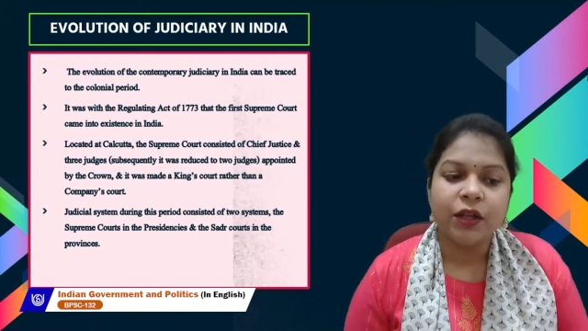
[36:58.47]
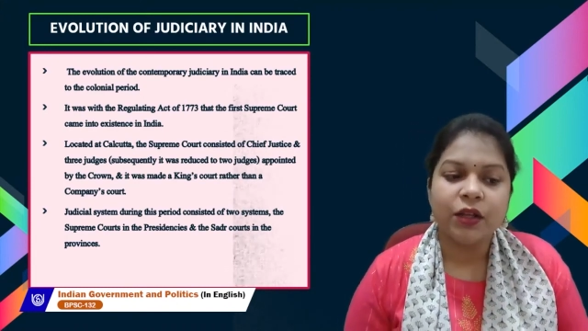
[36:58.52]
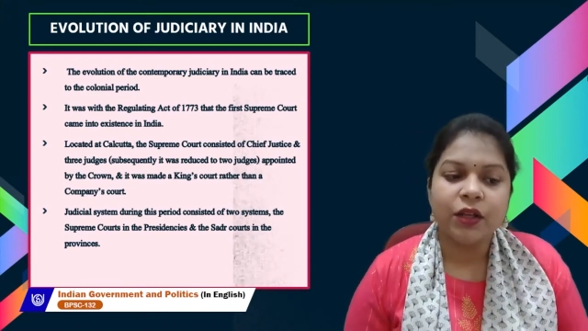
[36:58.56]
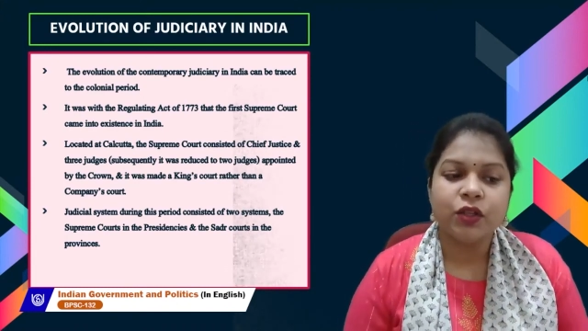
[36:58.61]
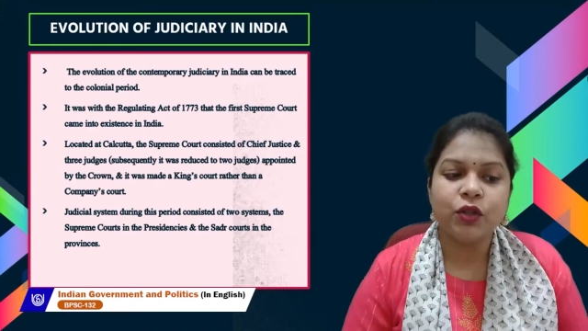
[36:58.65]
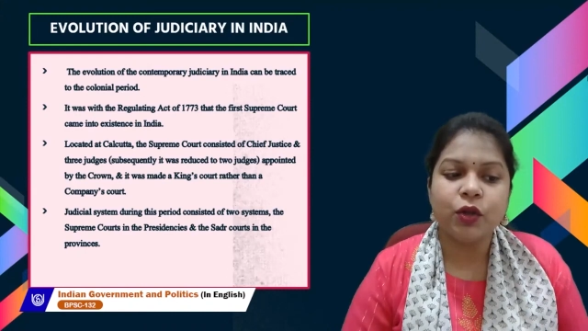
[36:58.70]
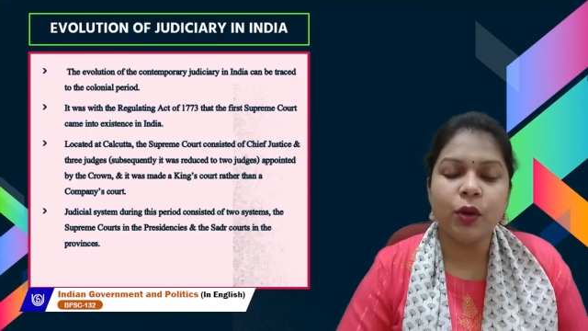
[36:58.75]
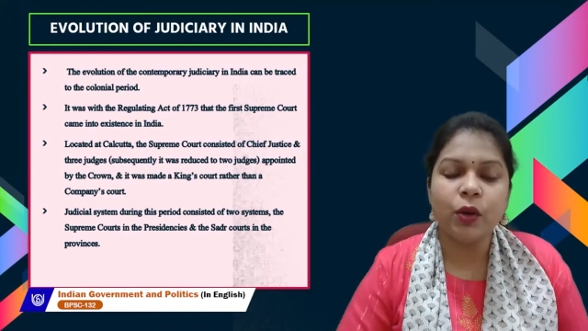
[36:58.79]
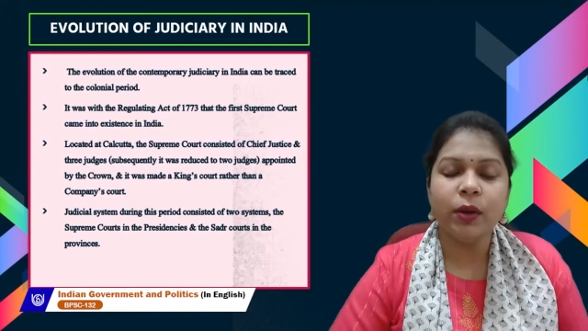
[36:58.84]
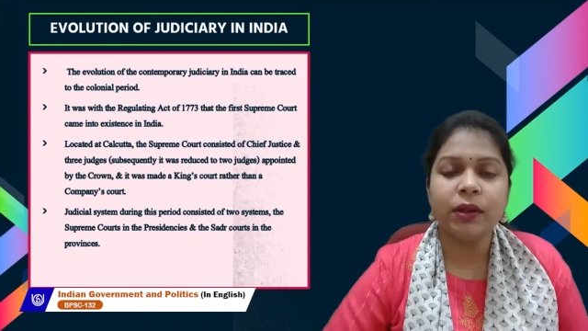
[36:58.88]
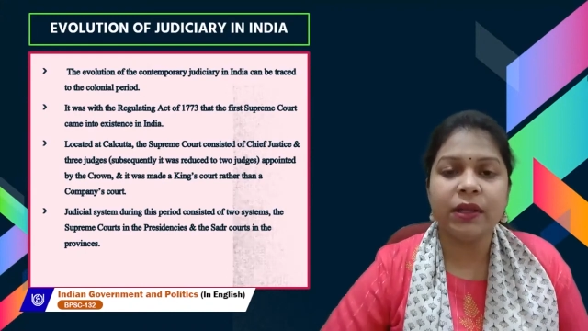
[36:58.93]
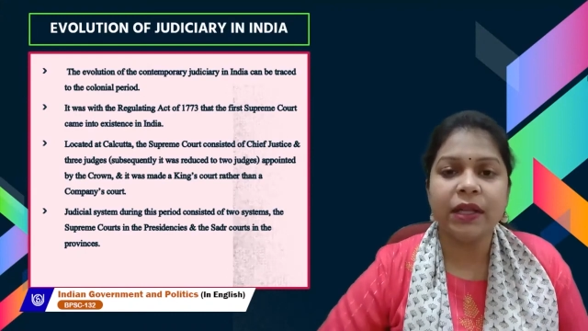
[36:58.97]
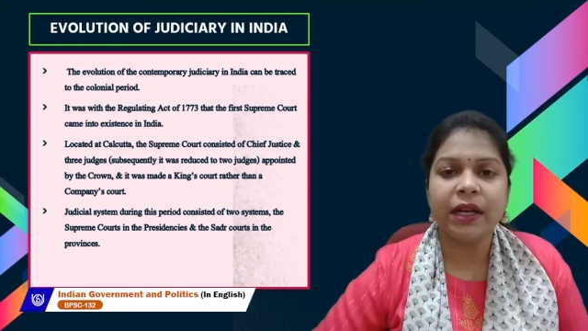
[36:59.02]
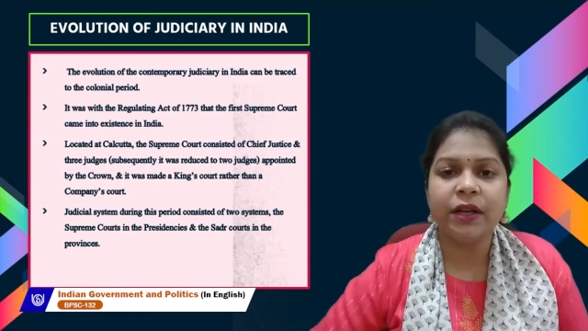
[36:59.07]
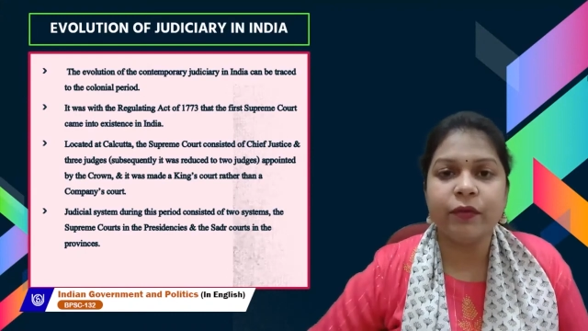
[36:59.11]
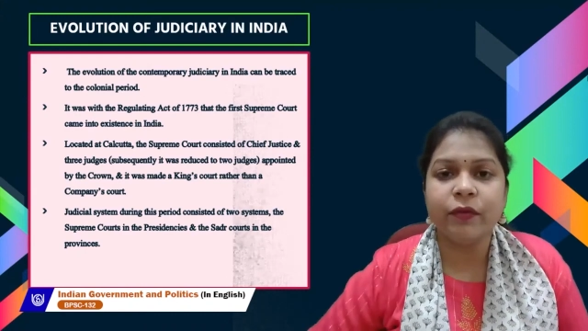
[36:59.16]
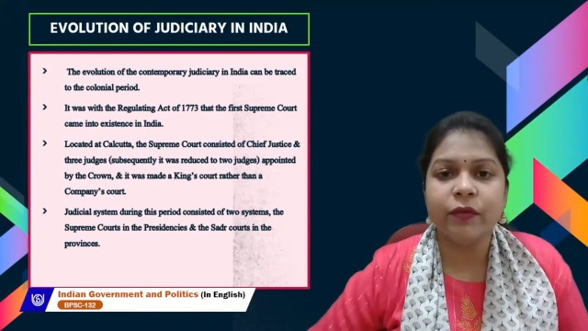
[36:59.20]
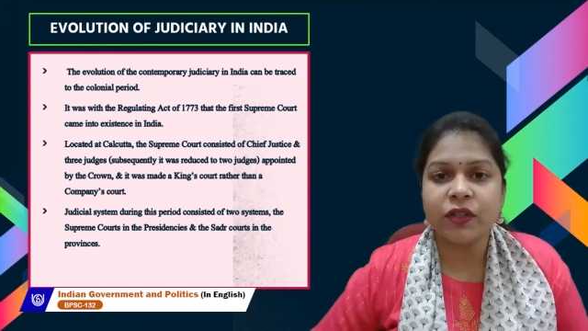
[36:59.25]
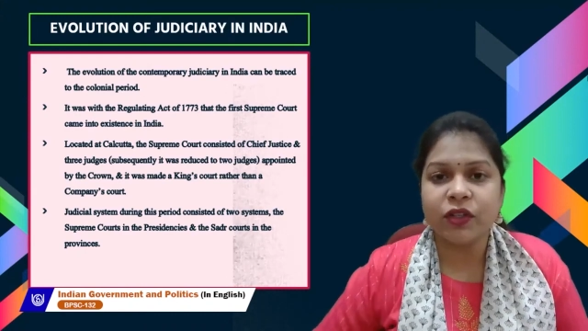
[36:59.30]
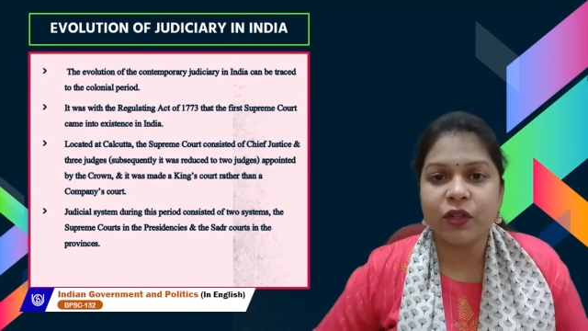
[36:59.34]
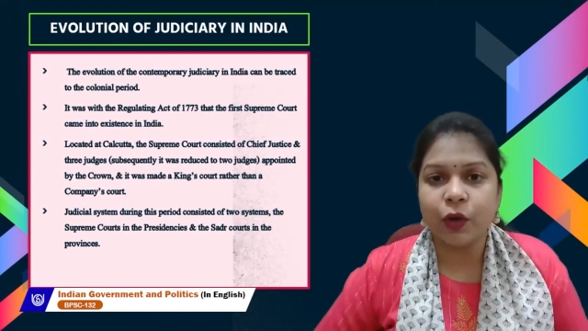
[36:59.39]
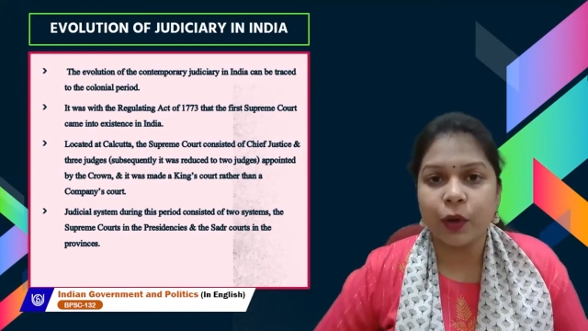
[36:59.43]
So it
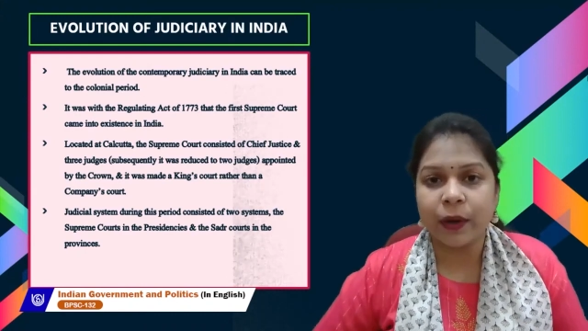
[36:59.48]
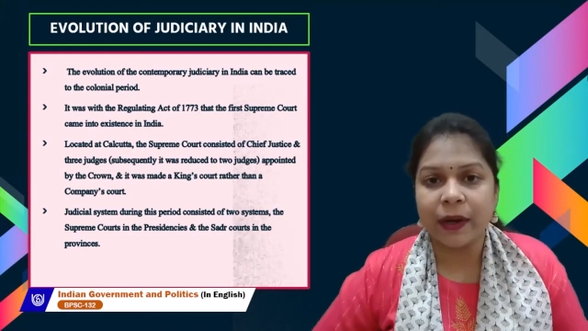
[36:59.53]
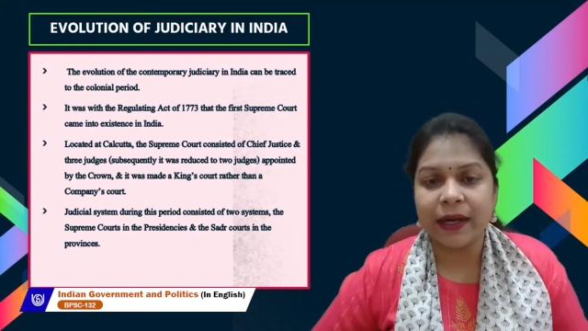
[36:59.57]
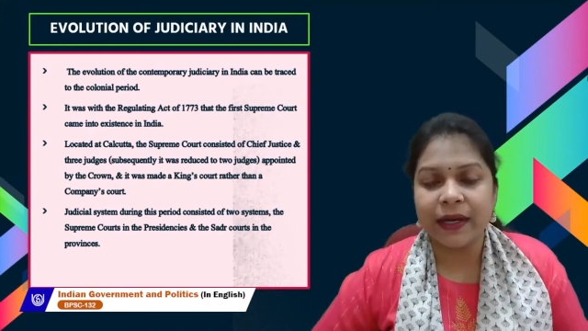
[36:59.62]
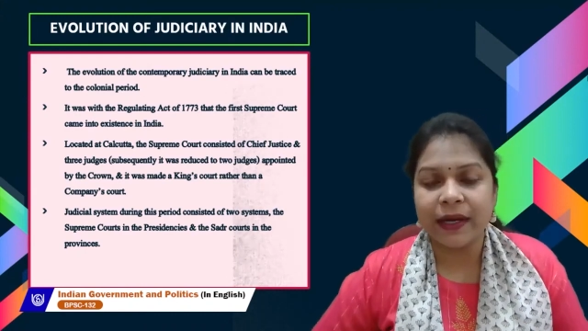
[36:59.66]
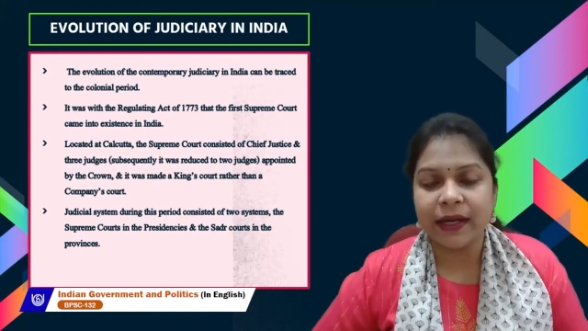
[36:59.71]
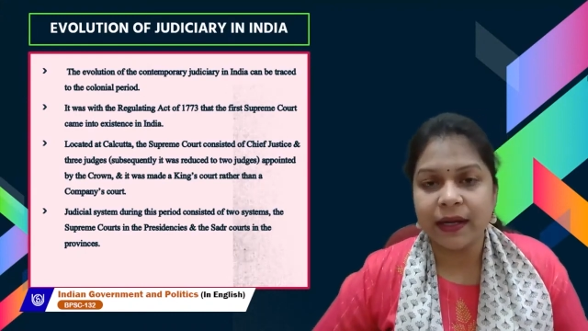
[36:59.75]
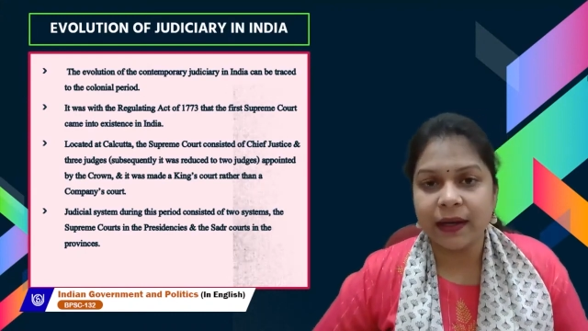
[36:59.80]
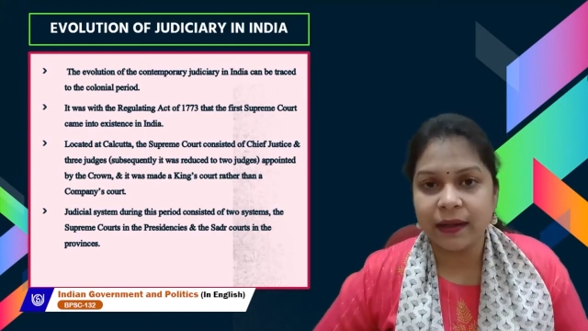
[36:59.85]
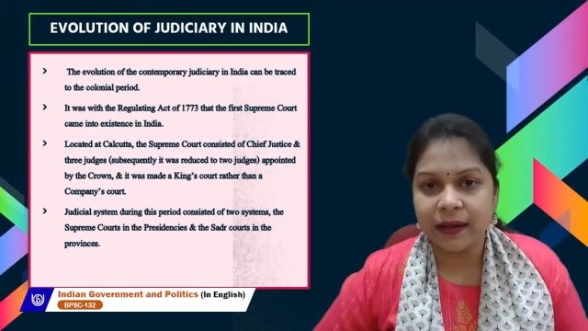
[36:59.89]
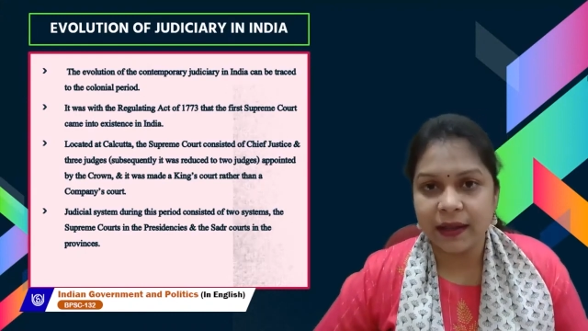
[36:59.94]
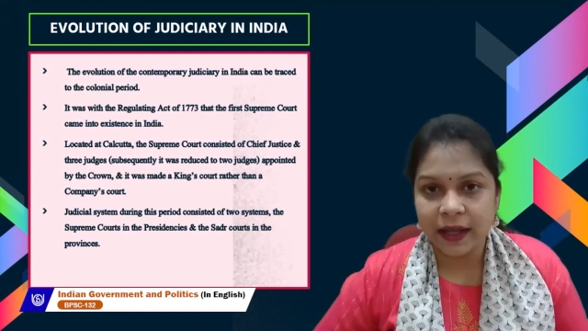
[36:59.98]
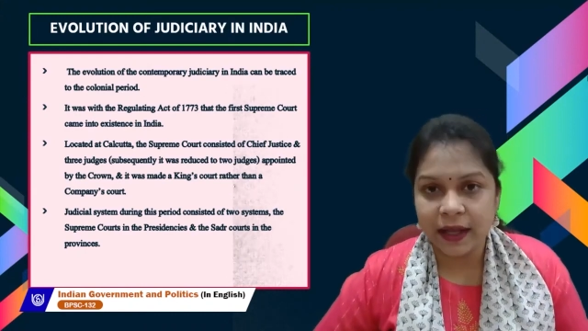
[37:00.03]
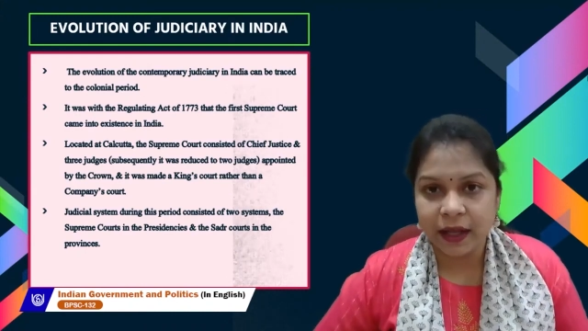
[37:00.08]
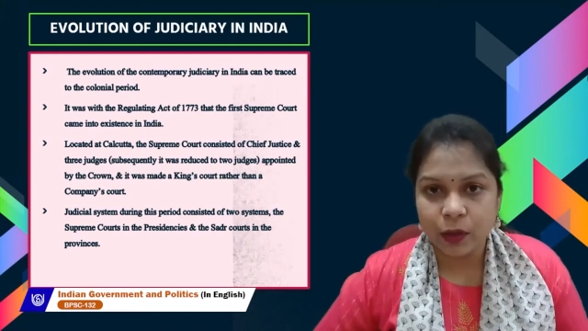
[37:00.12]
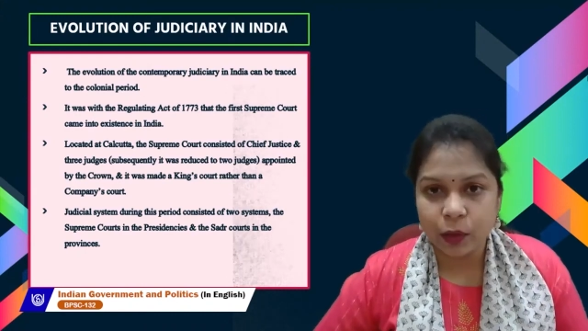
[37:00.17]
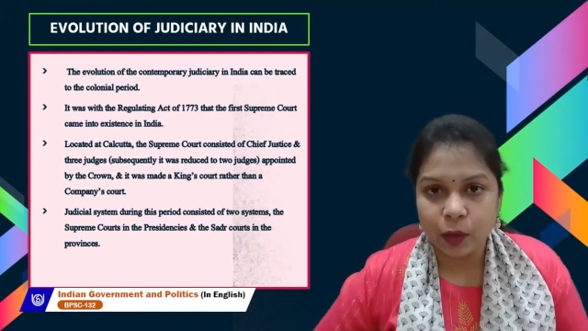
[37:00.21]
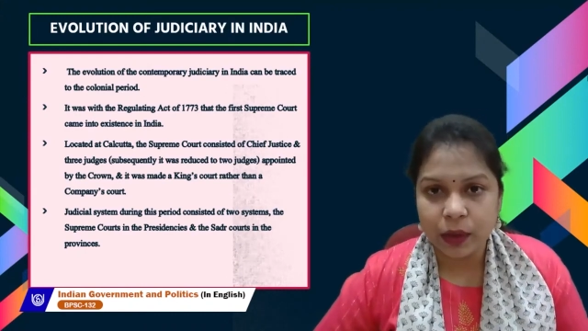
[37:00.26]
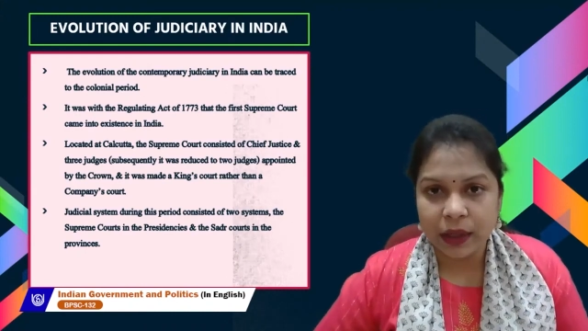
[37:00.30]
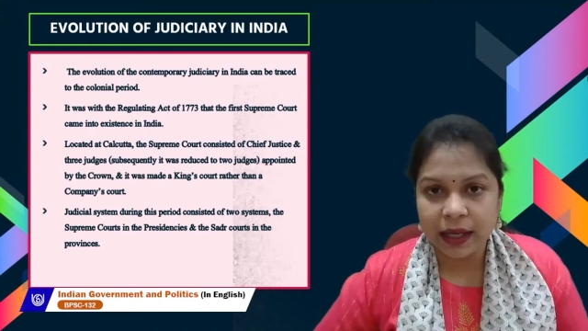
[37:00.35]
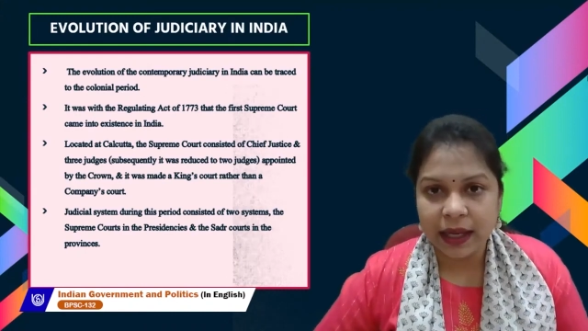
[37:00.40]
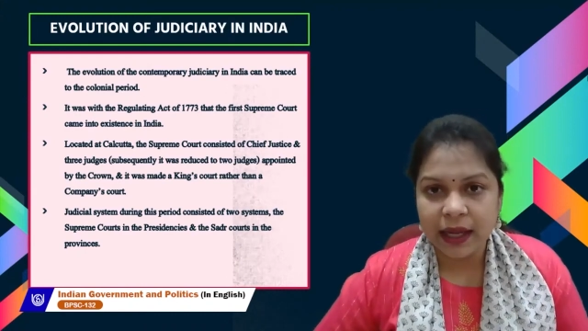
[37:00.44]
was located
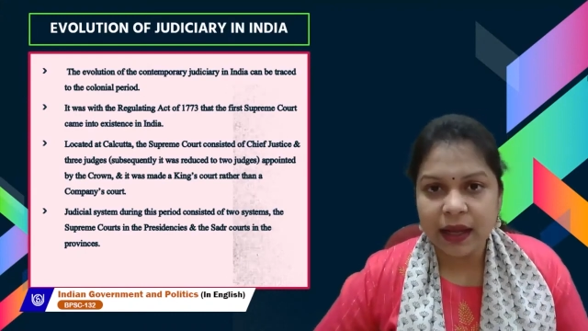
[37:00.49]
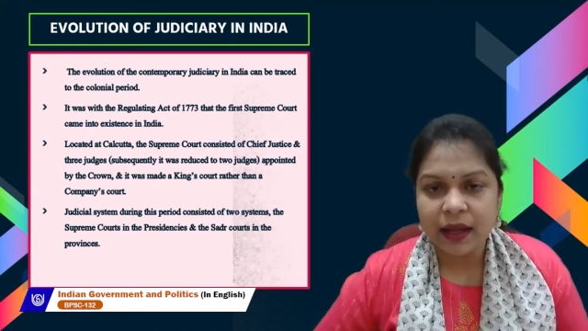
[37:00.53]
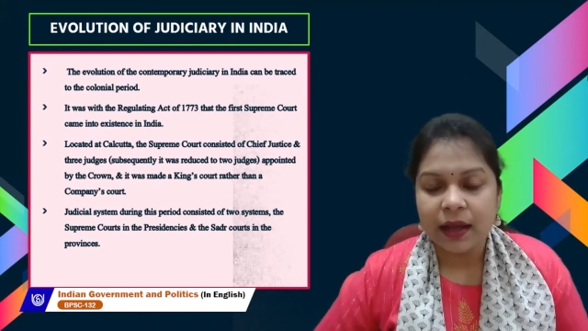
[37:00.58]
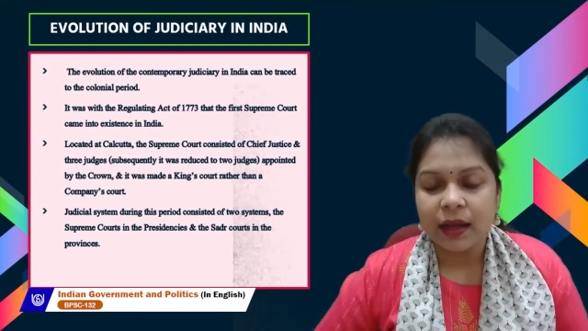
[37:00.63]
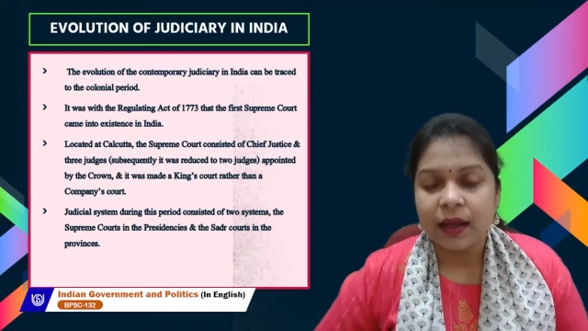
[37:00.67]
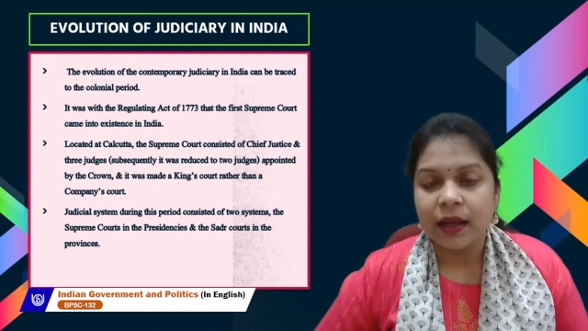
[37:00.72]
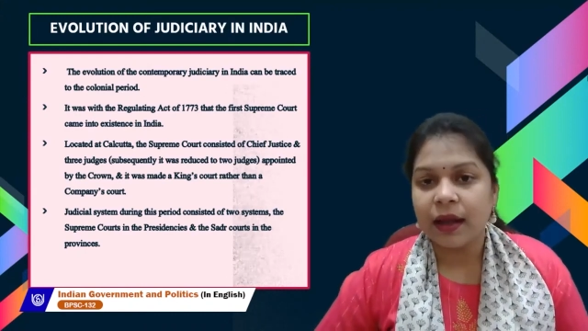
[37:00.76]
there only.